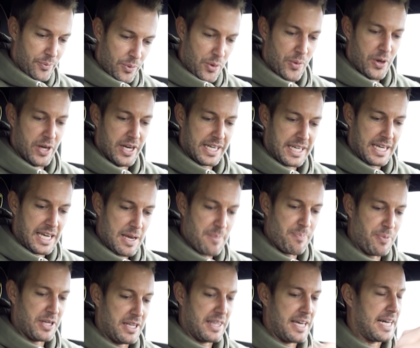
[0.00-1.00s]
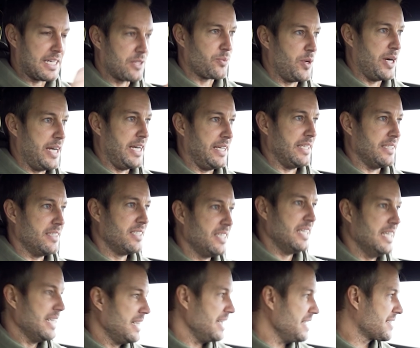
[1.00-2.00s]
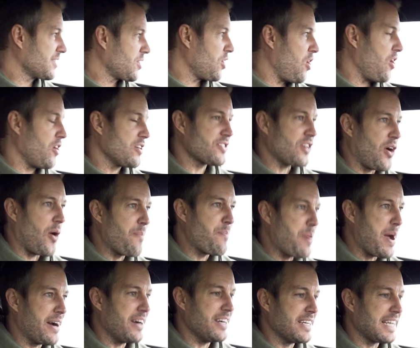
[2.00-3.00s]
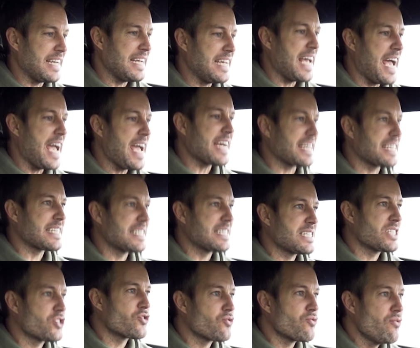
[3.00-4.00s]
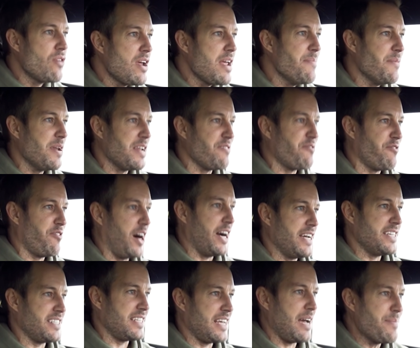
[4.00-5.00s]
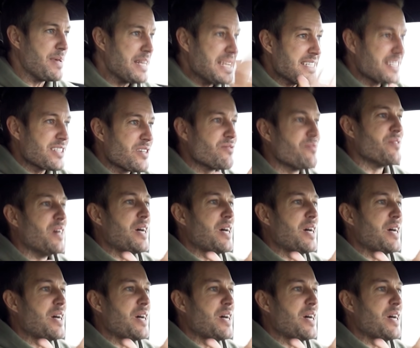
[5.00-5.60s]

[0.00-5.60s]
we want to keep it that way. These cars are apparently extremely feisty. I mean, it's a